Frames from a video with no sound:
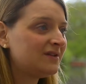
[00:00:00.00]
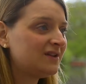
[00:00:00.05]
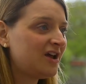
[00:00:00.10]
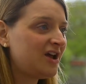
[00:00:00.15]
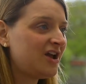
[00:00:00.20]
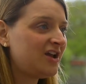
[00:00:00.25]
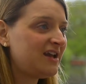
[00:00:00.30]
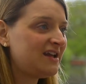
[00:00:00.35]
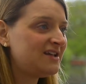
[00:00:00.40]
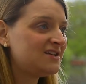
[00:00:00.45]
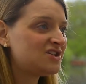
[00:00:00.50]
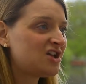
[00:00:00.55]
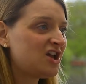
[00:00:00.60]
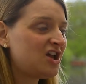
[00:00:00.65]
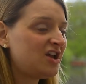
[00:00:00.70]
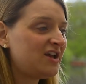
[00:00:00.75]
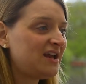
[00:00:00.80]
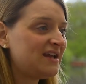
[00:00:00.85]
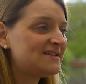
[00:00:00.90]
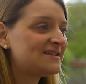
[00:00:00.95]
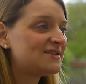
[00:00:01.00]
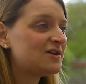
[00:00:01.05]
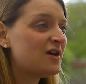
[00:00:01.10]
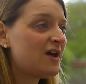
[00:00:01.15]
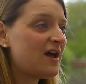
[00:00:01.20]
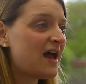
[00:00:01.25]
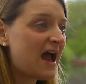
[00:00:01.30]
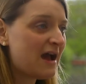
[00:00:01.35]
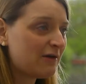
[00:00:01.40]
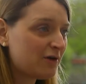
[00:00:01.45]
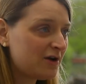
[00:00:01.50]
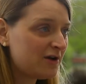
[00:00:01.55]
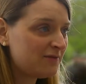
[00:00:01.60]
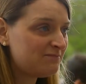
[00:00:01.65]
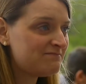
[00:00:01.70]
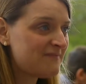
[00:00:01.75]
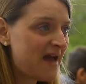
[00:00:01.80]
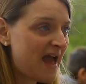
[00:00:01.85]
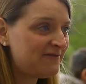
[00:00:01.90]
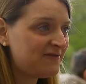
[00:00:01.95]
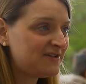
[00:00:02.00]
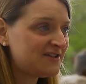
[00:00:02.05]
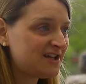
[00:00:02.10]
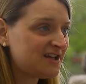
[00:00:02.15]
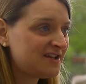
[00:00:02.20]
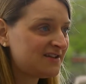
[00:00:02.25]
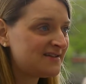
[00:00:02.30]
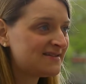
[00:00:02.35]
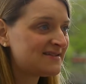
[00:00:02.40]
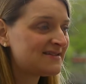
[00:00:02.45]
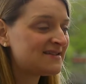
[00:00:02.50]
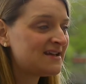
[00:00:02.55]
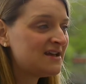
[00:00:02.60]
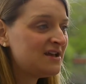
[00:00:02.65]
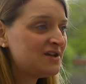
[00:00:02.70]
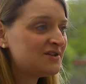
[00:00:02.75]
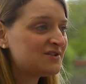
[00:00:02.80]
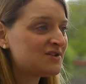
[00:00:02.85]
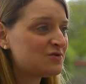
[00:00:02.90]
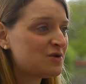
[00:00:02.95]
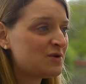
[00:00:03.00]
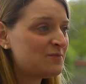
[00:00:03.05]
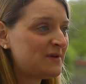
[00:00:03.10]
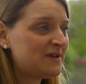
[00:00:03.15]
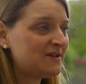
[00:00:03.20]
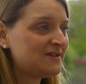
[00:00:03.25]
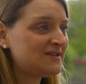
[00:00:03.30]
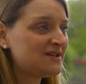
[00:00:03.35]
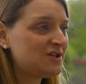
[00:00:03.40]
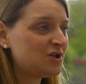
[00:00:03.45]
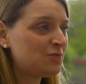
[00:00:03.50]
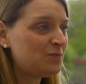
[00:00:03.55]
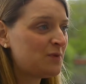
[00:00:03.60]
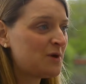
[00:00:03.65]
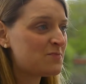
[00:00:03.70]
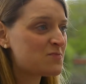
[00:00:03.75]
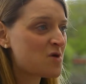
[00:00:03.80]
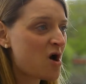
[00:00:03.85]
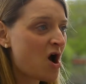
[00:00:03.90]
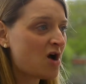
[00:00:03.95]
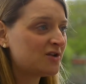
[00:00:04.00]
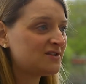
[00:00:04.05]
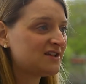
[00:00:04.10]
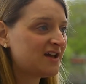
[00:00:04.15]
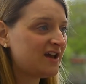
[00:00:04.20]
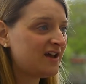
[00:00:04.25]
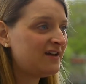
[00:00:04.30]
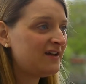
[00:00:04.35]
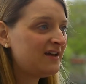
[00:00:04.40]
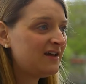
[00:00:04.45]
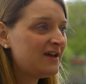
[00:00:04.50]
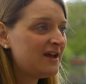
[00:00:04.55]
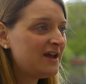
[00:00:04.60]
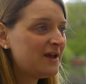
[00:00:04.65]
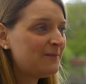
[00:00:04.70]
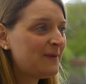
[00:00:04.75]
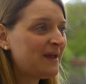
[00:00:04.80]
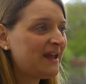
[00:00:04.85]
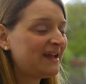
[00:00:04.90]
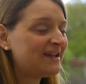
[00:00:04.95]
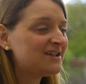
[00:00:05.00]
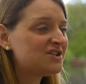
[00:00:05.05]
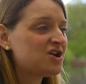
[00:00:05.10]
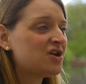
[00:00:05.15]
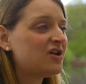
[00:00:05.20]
learning journey to our evidence, so we're building up a broader picture,